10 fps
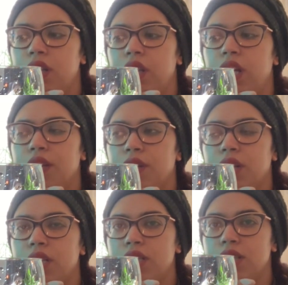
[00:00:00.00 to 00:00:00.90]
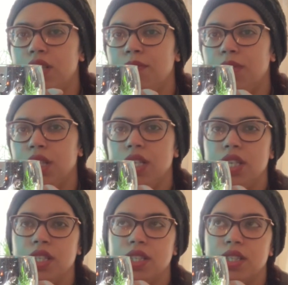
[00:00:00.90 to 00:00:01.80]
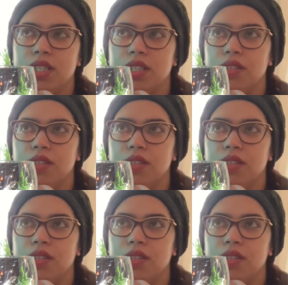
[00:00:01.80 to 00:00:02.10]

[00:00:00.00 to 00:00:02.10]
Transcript: that you're not the same place,